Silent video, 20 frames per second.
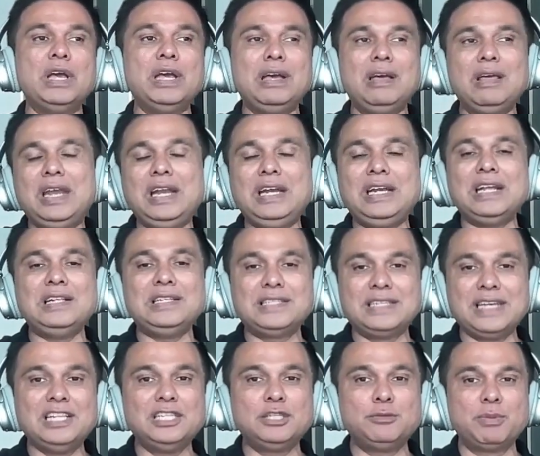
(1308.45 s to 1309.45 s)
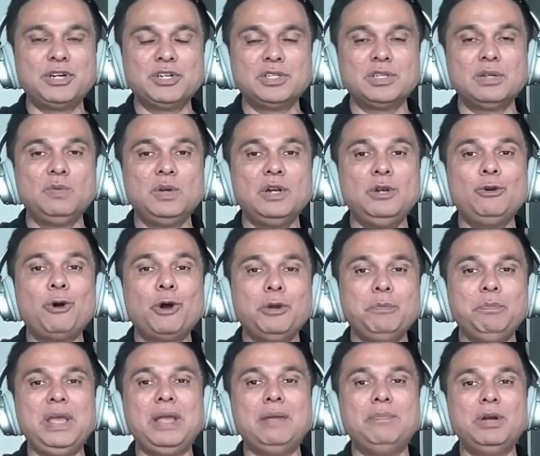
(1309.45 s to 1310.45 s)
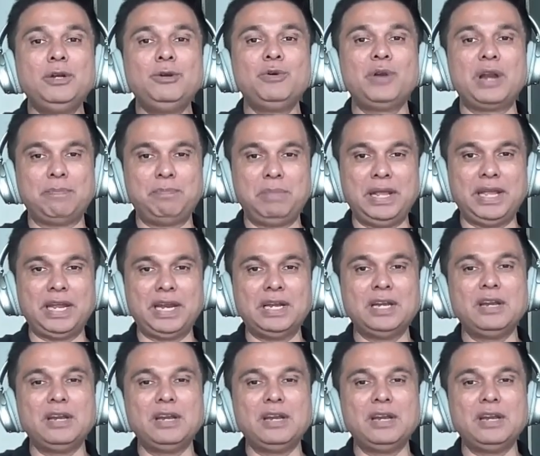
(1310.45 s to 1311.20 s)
retail salesperson will not be able to replicate.